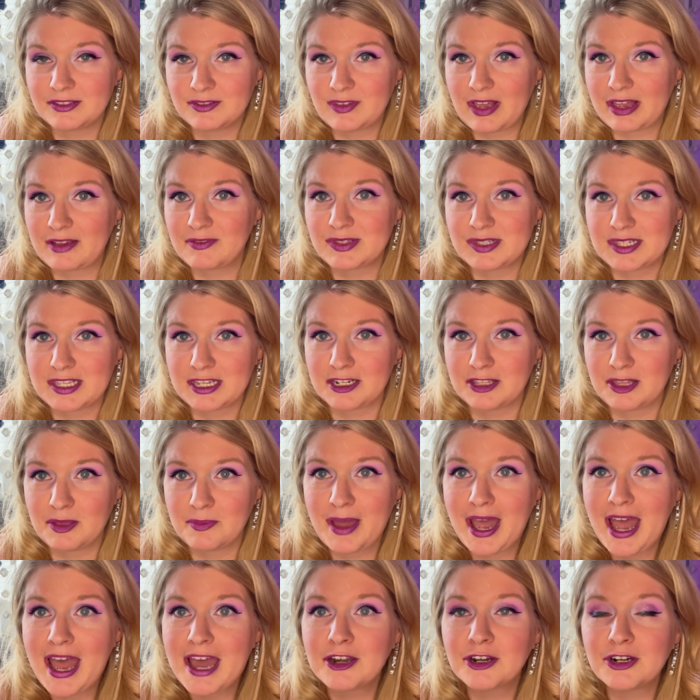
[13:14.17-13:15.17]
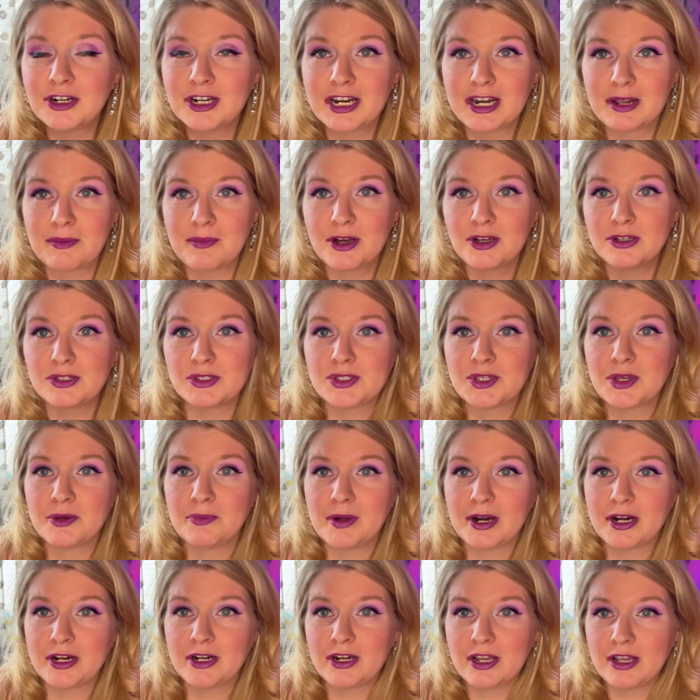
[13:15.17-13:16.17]
I've seen on the pattern, and I'm also
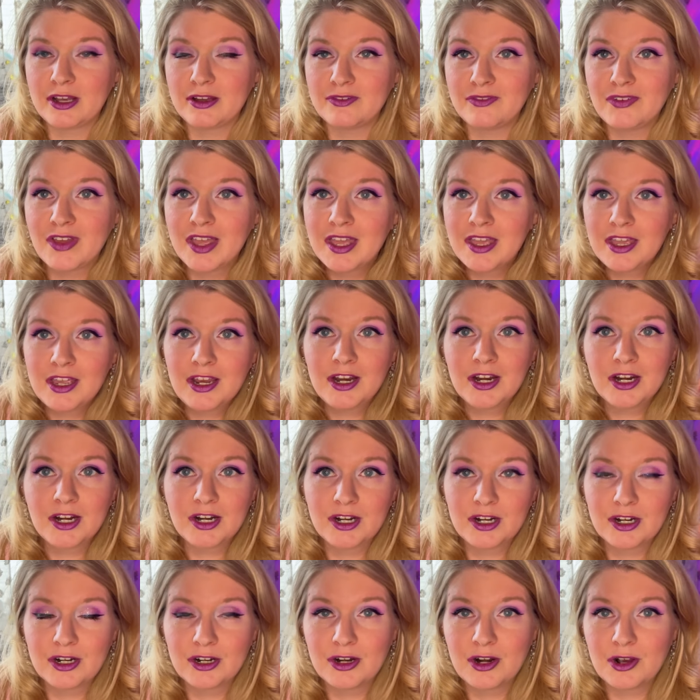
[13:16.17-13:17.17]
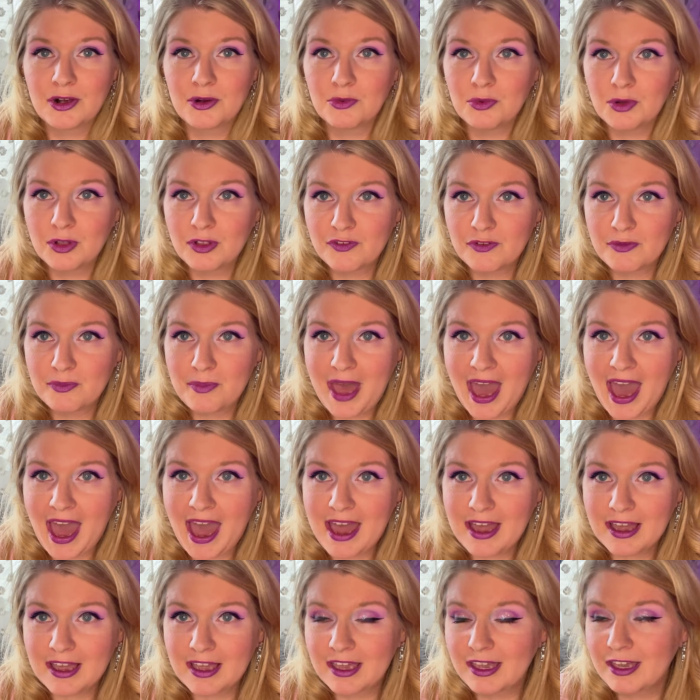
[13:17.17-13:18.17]
part of her wolf
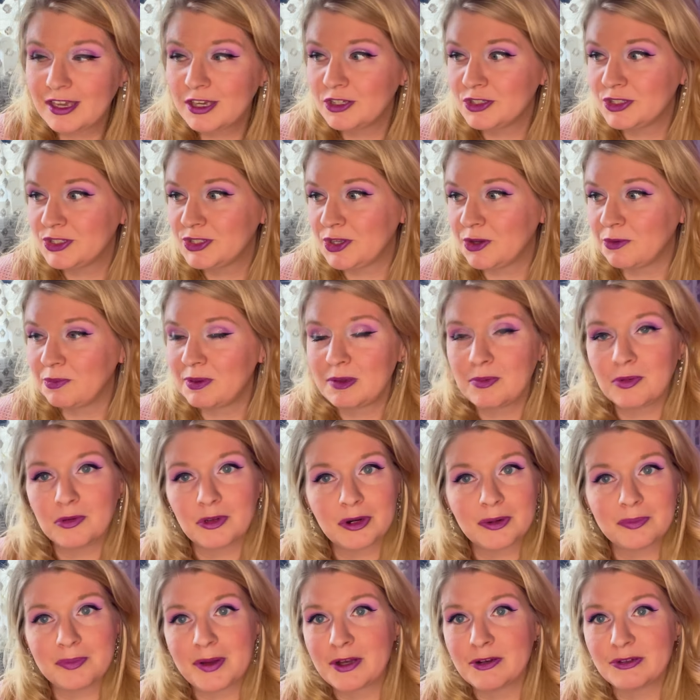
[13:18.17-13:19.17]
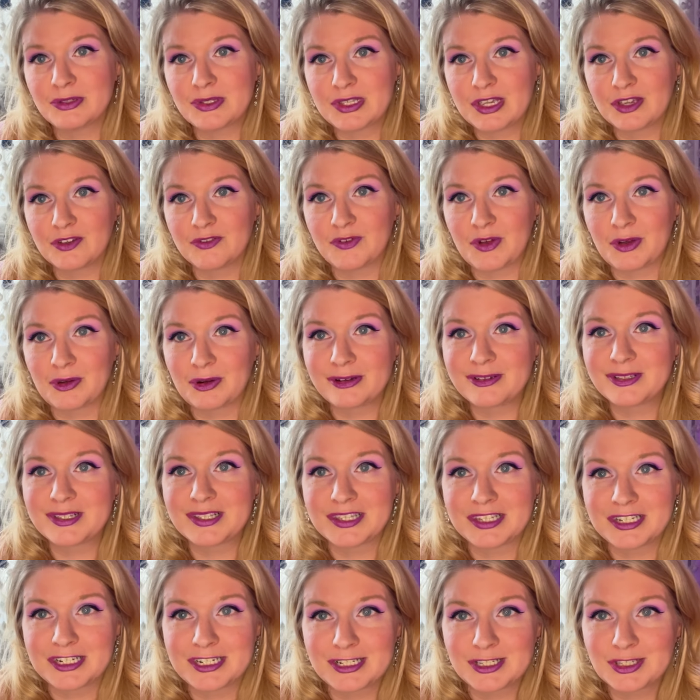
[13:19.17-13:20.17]
pack. So people are posting photos
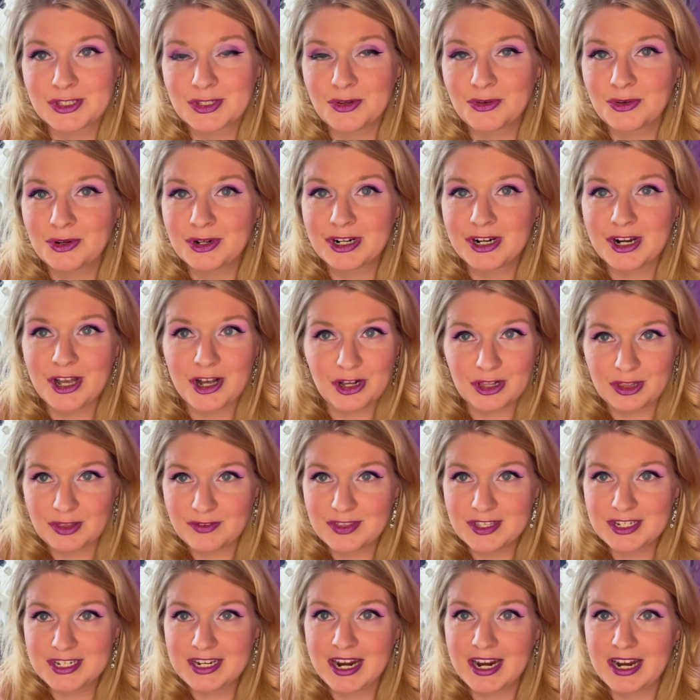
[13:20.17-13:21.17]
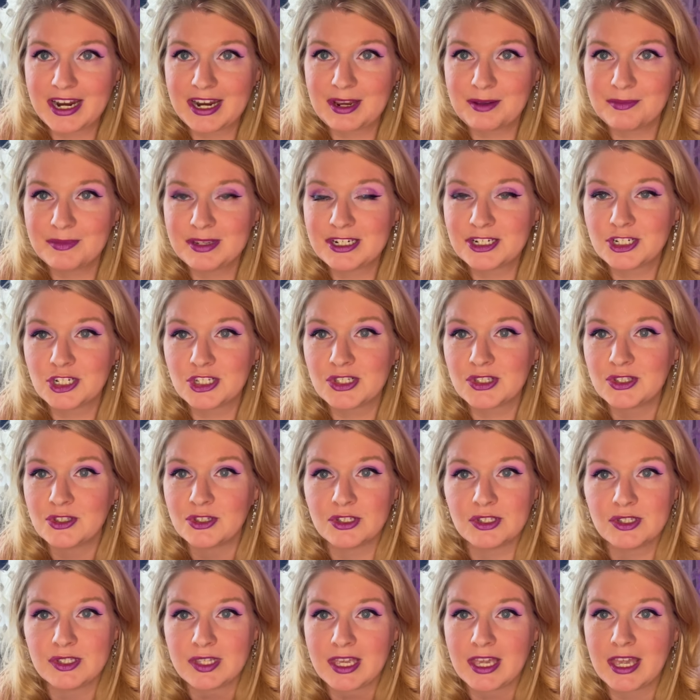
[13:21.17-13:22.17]
in the Discord all of the time, and it just
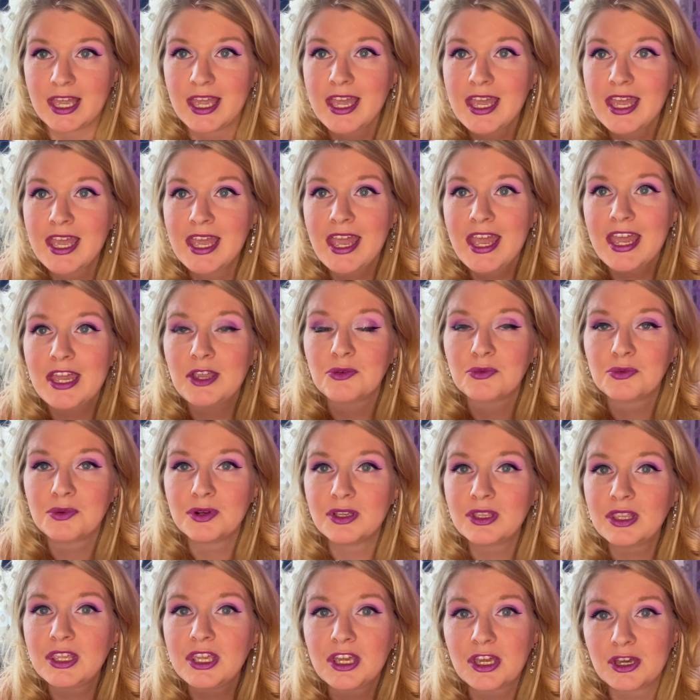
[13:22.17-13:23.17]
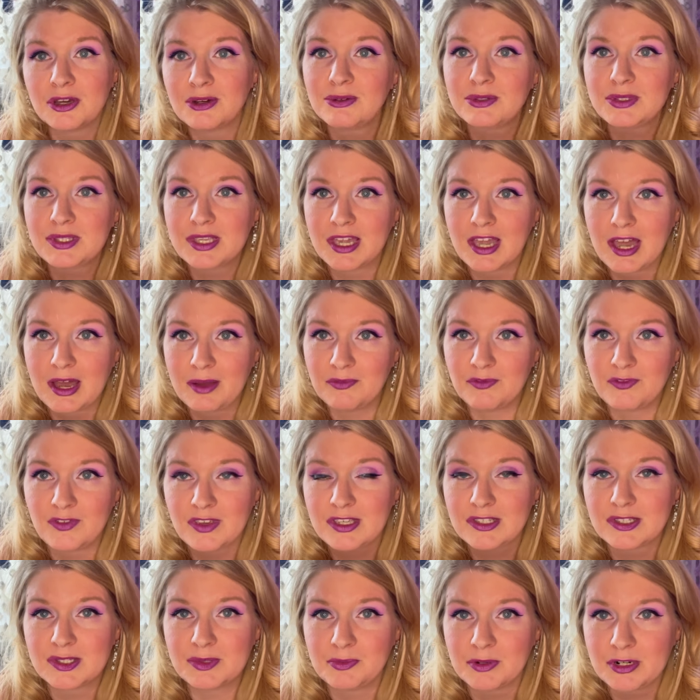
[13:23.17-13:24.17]
looks like a really cozy,
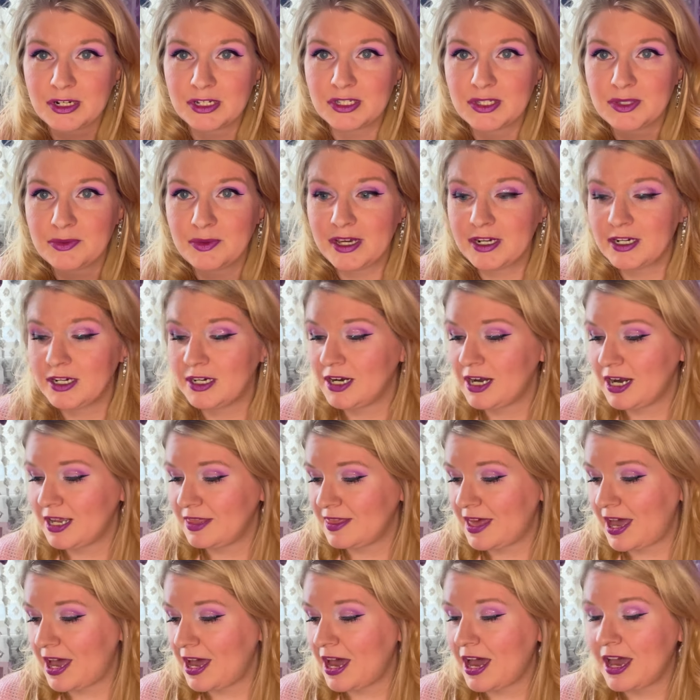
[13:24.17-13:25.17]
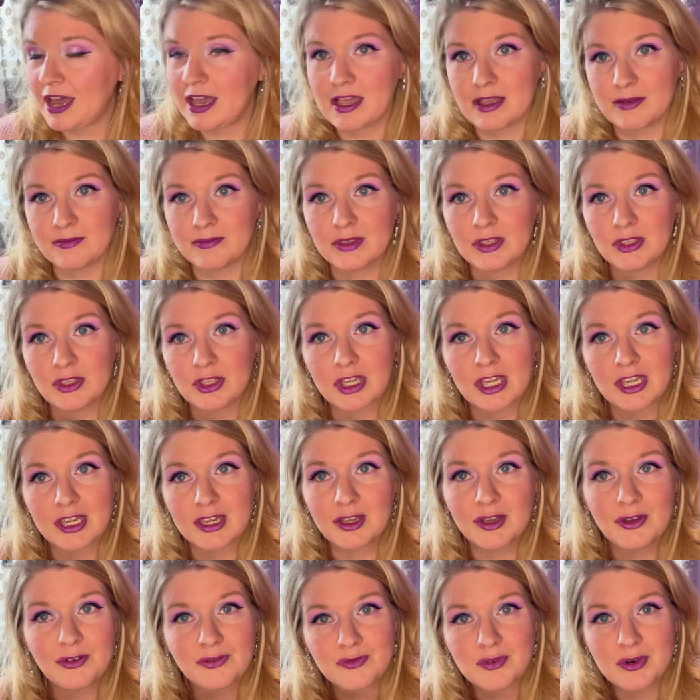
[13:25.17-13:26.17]
comfy spring sweater that I am
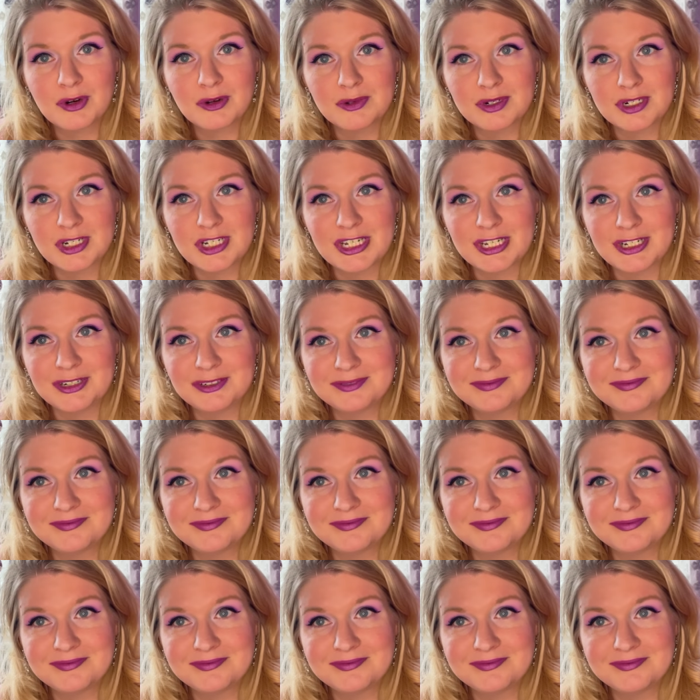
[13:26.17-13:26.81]
looking forward to.